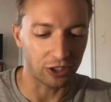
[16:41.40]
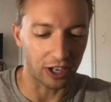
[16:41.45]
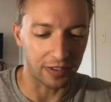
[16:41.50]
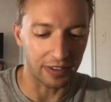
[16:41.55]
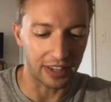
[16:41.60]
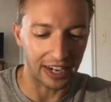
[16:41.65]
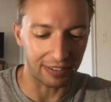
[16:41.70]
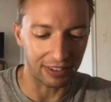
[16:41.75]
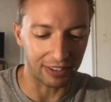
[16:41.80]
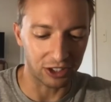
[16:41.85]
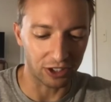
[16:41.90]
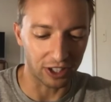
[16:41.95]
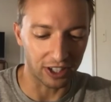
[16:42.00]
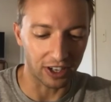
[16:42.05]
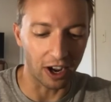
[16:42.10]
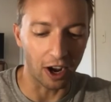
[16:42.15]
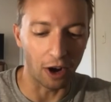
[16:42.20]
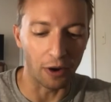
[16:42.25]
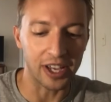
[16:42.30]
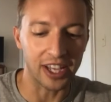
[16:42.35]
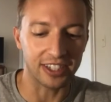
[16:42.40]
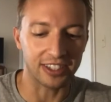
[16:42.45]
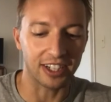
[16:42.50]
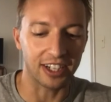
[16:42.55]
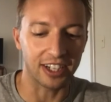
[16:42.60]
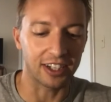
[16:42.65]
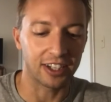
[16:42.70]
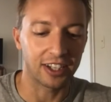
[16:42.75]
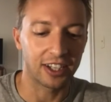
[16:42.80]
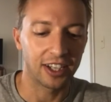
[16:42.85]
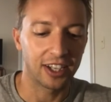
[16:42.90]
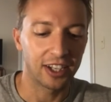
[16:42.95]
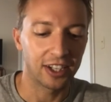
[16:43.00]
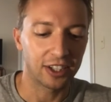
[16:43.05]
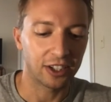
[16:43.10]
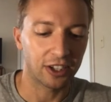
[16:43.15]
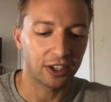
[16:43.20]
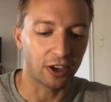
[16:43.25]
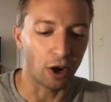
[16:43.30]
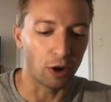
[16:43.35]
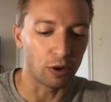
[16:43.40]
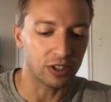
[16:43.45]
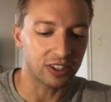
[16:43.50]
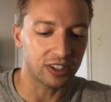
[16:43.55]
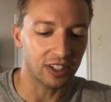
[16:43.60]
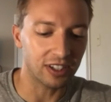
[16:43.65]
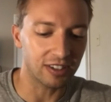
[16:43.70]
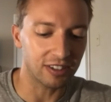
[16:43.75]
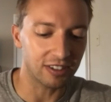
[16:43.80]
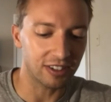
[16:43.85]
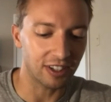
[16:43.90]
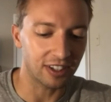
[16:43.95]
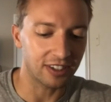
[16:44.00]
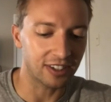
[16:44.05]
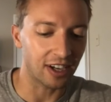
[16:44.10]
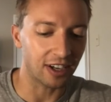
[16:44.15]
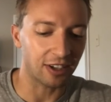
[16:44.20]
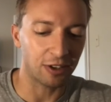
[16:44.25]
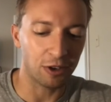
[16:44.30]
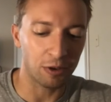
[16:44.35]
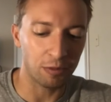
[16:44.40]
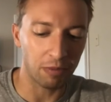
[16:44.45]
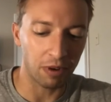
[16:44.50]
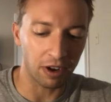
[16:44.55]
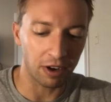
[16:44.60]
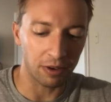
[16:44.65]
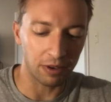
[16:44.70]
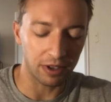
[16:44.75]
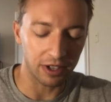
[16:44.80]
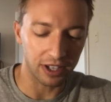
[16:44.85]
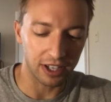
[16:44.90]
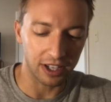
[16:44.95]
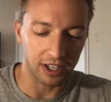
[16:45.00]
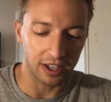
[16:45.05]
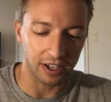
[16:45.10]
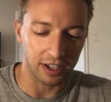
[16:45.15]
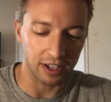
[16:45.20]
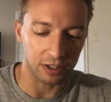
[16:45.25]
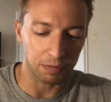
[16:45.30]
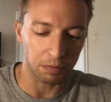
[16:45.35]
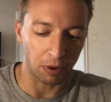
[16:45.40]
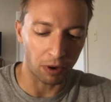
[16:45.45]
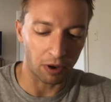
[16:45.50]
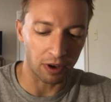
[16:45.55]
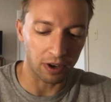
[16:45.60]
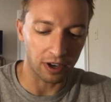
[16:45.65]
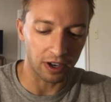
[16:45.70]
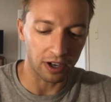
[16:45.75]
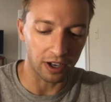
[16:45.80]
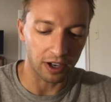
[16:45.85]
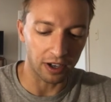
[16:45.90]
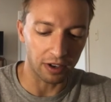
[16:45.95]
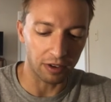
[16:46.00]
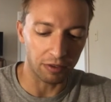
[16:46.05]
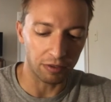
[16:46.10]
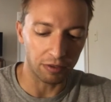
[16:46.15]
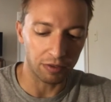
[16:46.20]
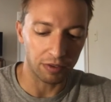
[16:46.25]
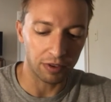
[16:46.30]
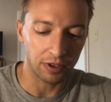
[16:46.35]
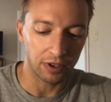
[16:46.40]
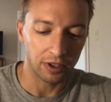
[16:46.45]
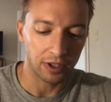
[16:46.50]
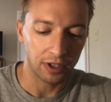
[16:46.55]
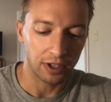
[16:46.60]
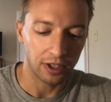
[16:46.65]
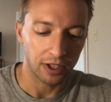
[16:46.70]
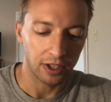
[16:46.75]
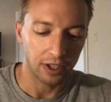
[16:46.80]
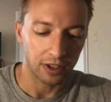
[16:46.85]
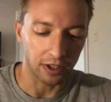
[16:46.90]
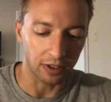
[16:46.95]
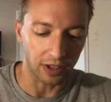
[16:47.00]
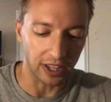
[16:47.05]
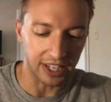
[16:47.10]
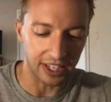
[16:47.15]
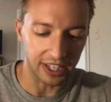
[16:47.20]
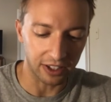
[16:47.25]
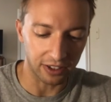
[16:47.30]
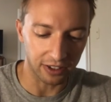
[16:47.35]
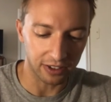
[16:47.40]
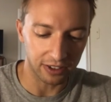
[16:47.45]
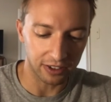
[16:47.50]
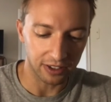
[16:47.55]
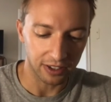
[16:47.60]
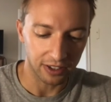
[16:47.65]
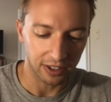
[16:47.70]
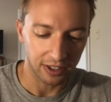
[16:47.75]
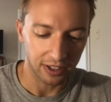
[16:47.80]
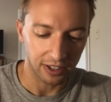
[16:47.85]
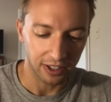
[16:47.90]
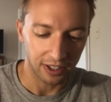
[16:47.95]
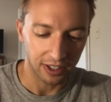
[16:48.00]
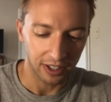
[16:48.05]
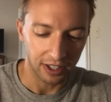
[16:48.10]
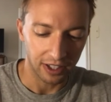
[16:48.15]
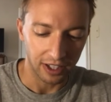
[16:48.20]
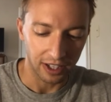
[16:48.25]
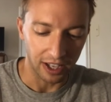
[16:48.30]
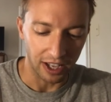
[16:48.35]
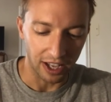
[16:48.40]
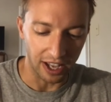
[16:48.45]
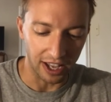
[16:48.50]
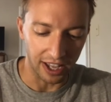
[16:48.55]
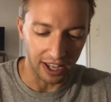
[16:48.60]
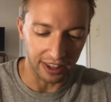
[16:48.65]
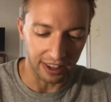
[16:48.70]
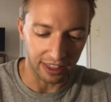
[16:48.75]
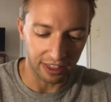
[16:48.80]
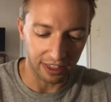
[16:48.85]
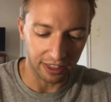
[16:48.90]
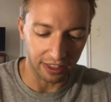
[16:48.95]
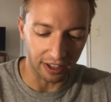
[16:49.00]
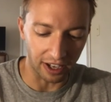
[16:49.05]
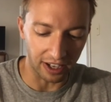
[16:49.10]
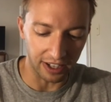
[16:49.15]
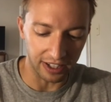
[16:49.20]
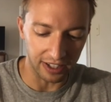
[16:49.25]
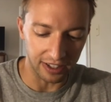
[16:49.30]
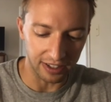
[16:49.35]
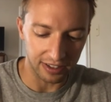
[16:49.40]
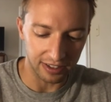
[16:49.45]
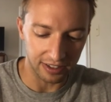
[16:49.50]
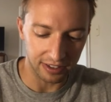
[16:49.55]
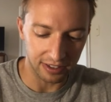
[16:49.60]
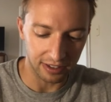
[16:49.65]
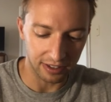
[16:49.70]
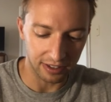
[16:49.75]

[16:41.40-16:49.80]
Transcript: They have to trade. Oh, he has a Kostas Antetokounmpo is part of the Lakers, and Giannis